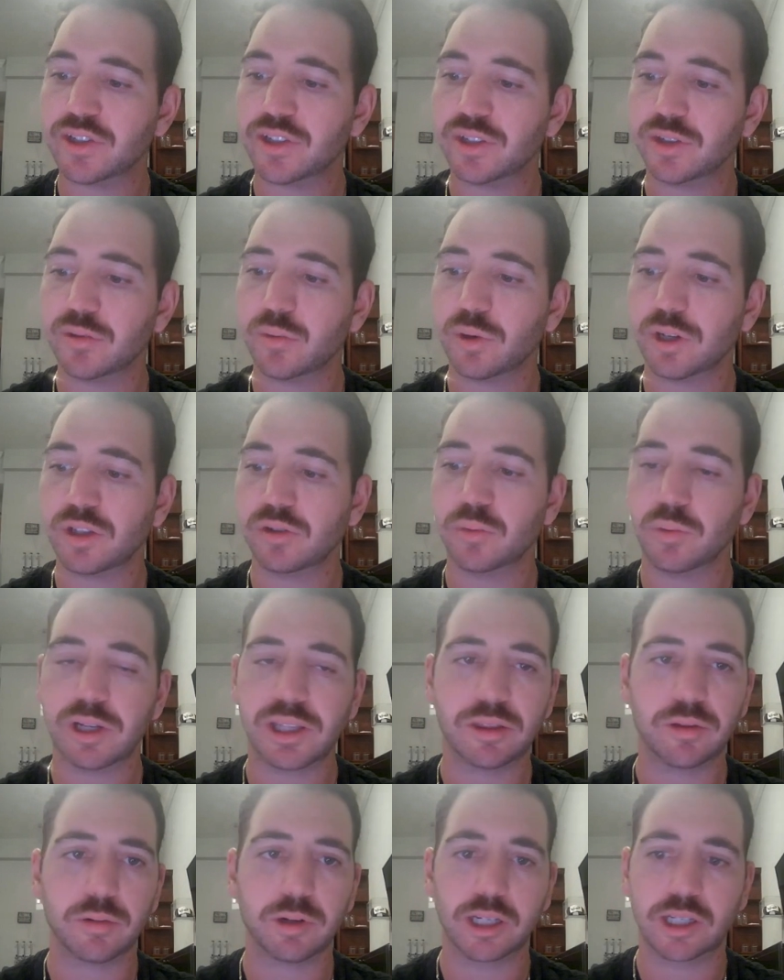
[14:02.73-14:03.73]
is in
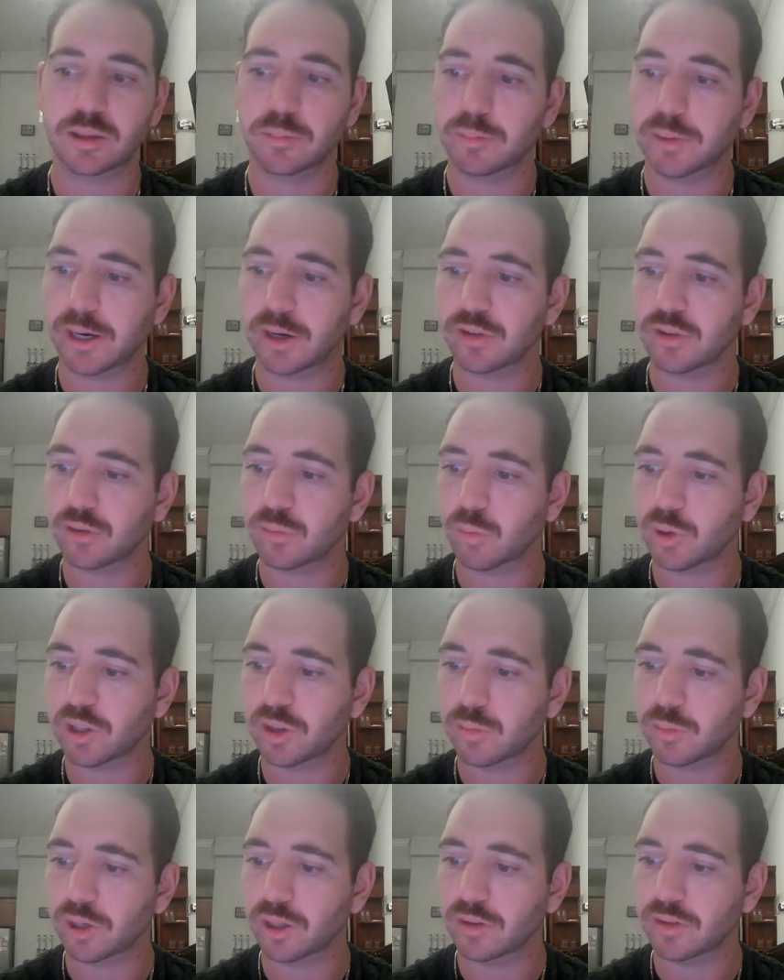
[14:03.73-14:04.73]
2023 compared to
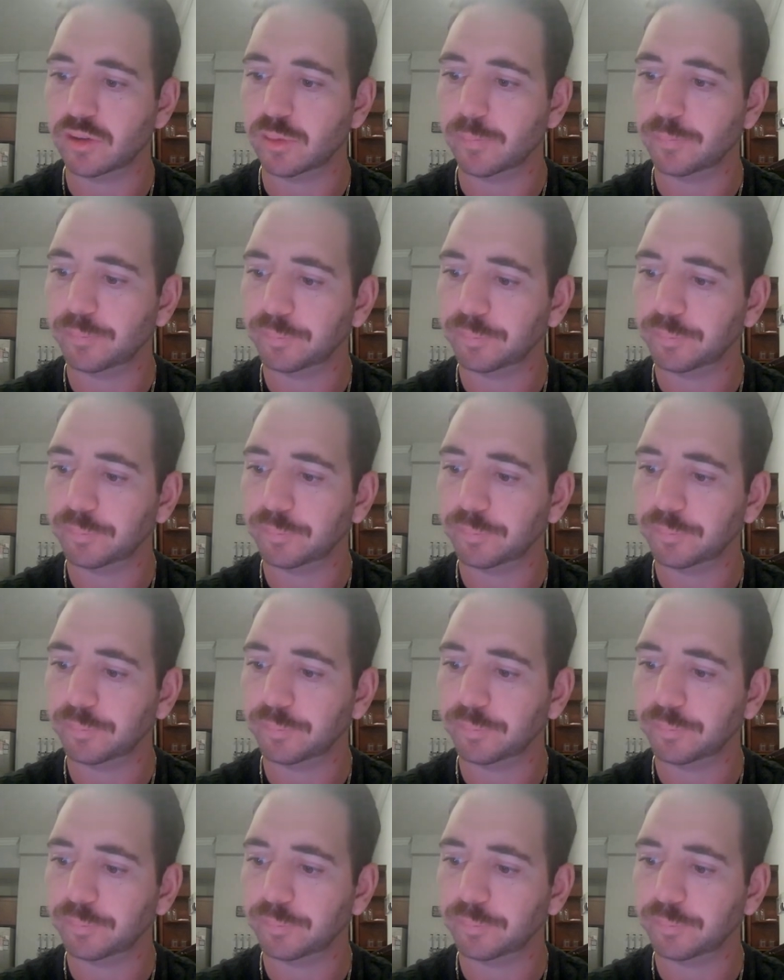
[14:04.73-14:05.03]
2022.